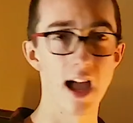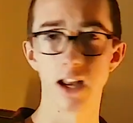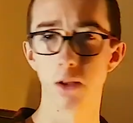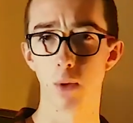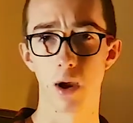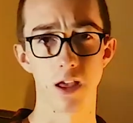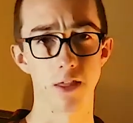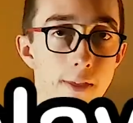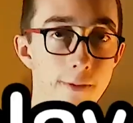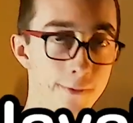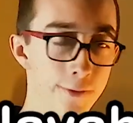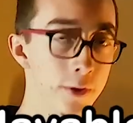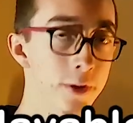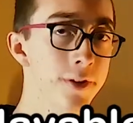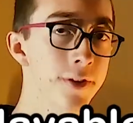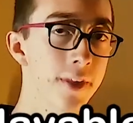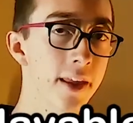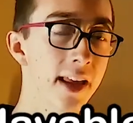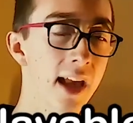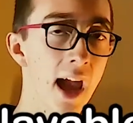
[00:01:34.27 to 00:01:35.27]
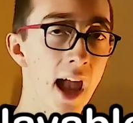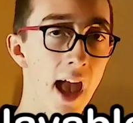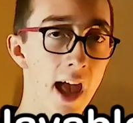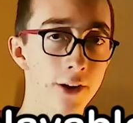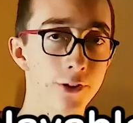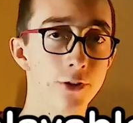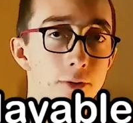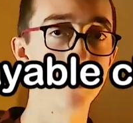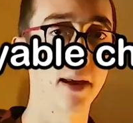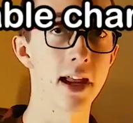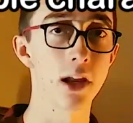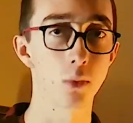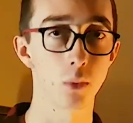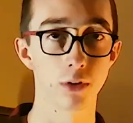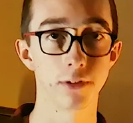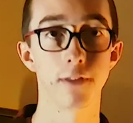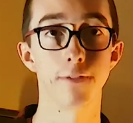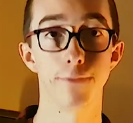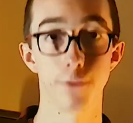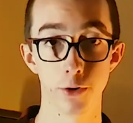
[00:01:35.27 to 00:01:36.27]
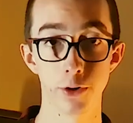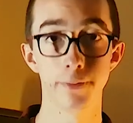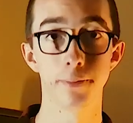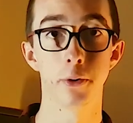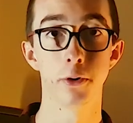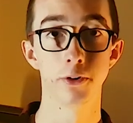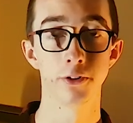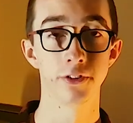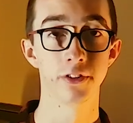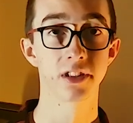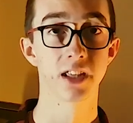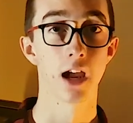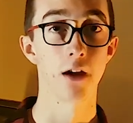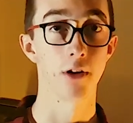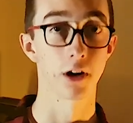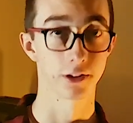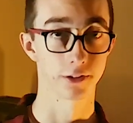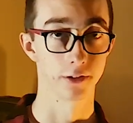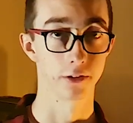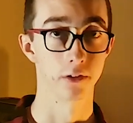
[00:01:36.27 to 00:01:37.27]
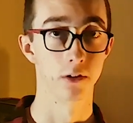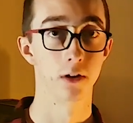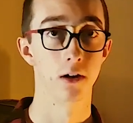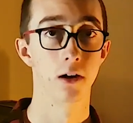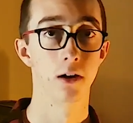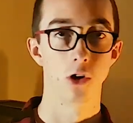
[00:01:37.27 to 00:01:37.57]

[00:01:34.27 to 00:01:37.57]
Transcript: Anyway, the first thing I had to make was the first-person character.